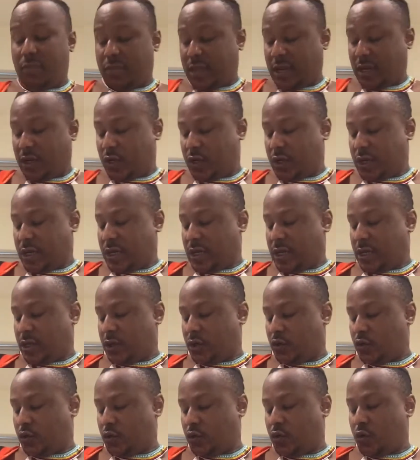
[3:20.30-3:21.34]
The trick
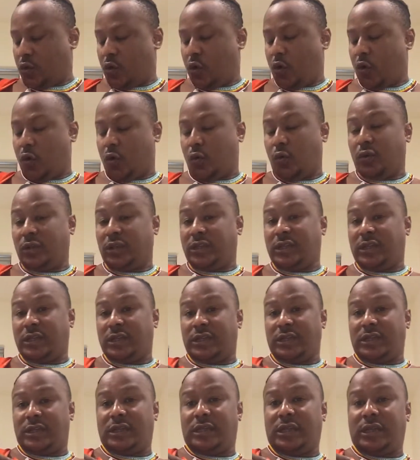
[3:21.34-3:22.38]
is to hold
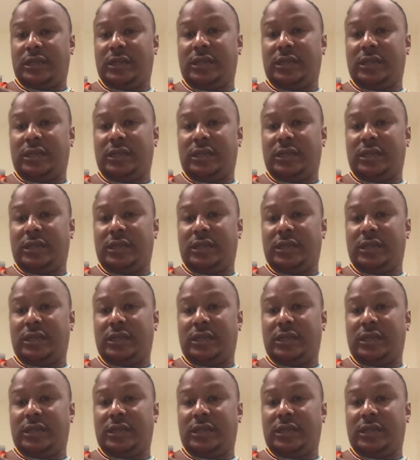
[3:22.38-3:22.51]
it,